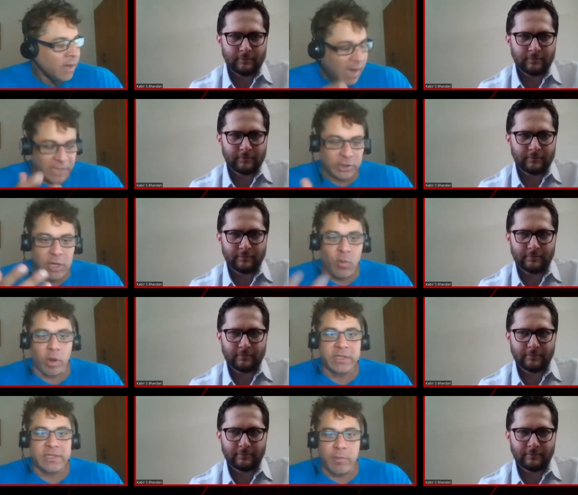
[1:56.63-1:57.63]
Speaker 1: actually
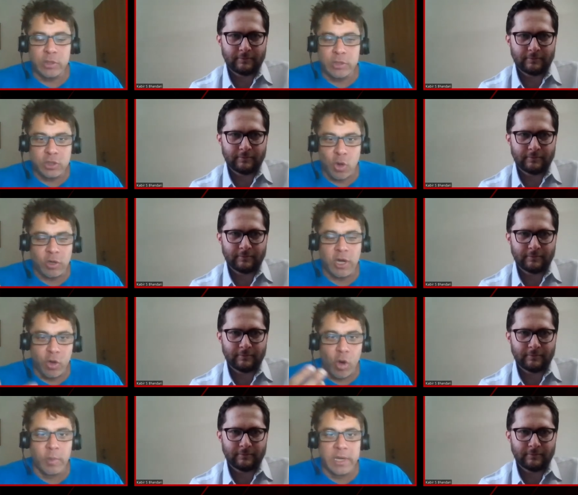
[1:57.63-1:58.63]
wanted someone to just talk like
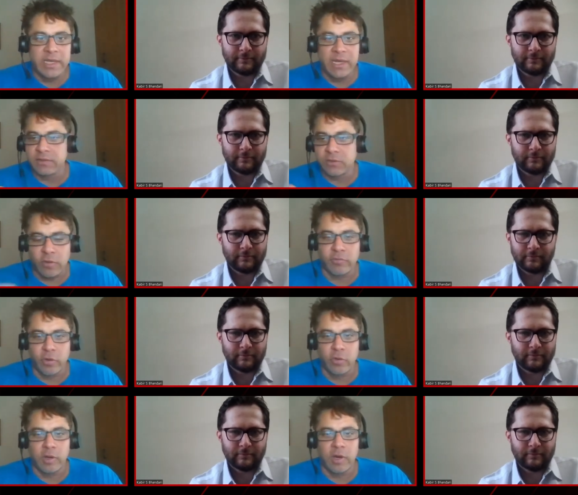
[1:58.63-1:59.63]
normally and sort of, you
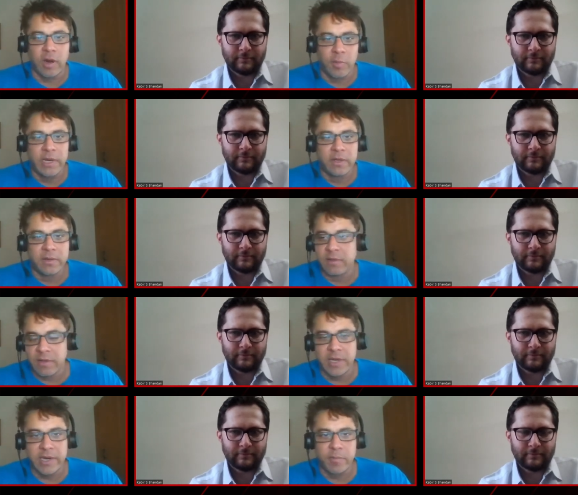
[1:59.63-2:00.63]
know, a urban
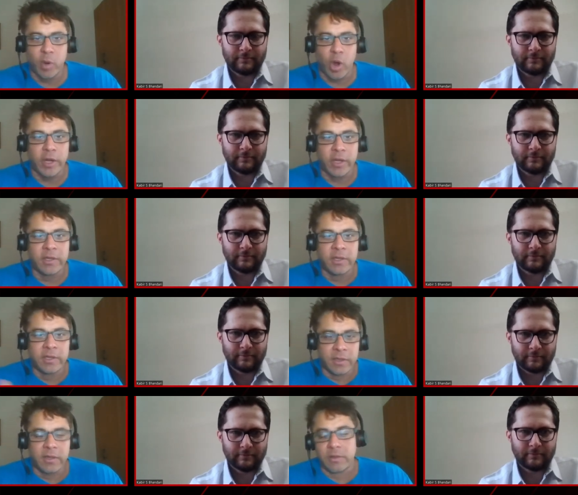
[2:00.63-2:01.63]
Indian boy.
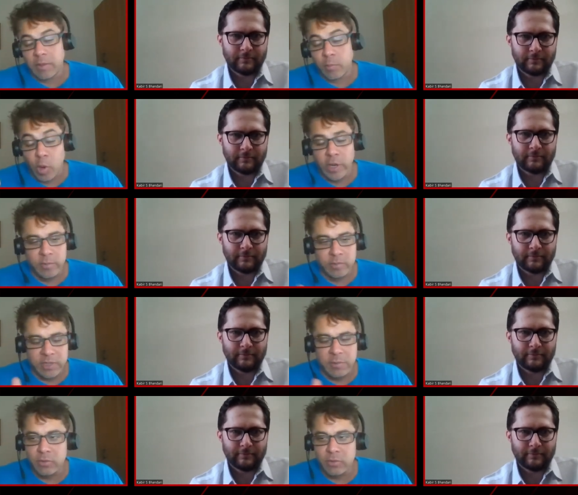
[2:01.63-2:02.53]
Uh, a boy, I'm saying, but I